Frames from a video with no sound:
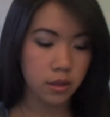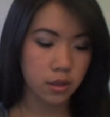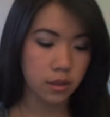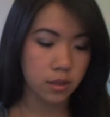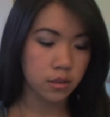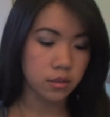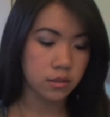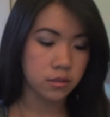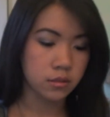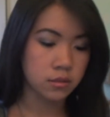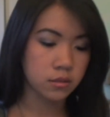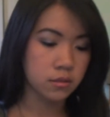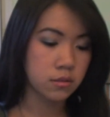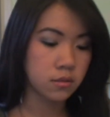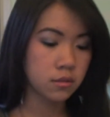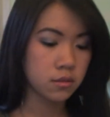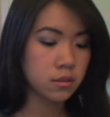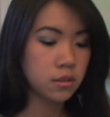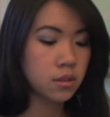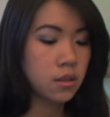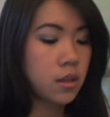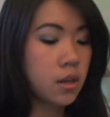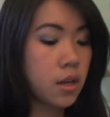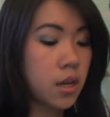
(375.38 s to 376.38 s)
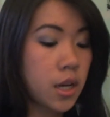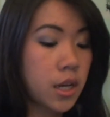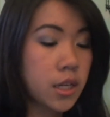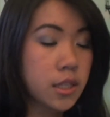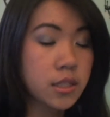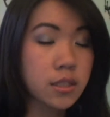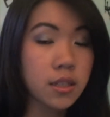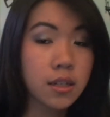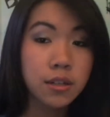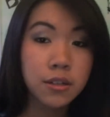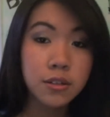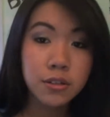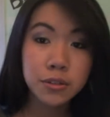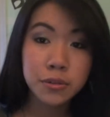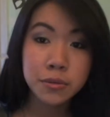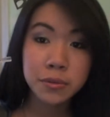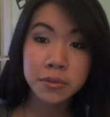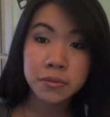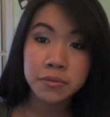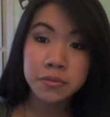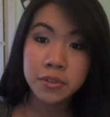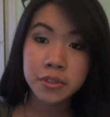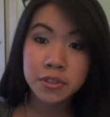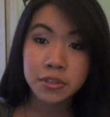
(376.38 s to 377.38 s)
And Taylor
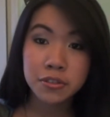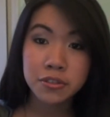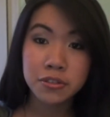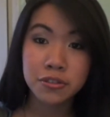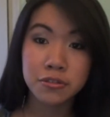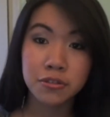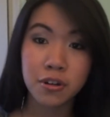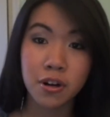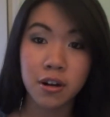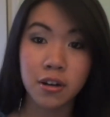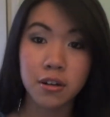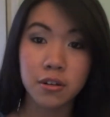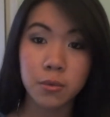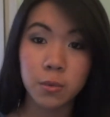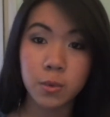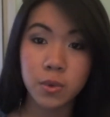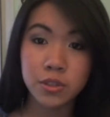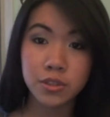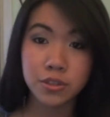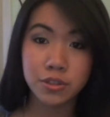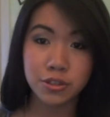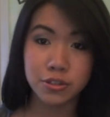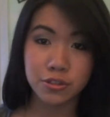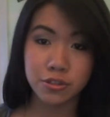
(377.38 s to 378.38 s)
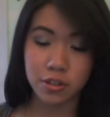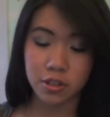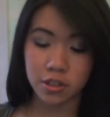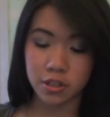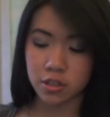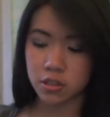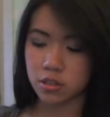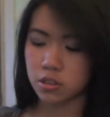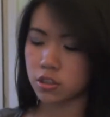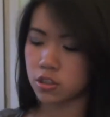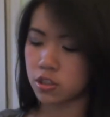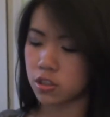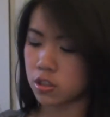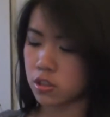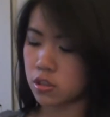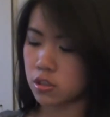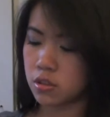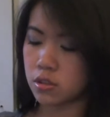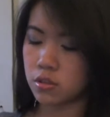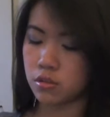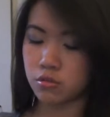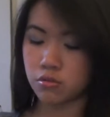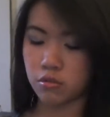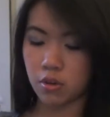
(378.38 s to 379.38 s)
Swift Wonderstruck
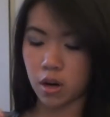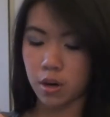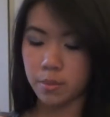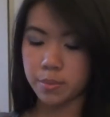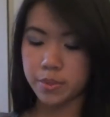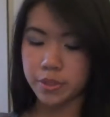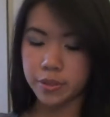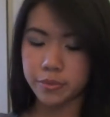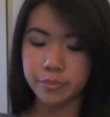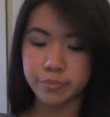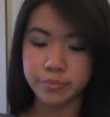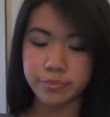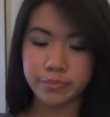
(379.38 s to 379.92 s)
just dropped.